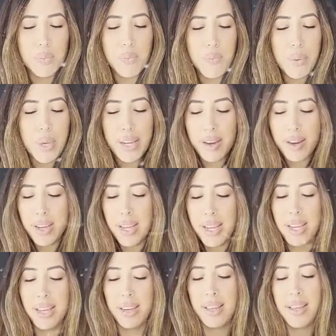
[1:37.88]
spirit,
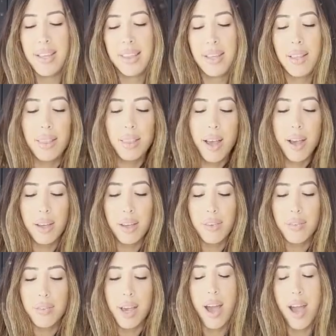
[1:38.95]
the luck of
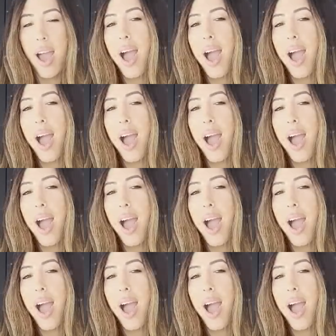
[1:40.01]
the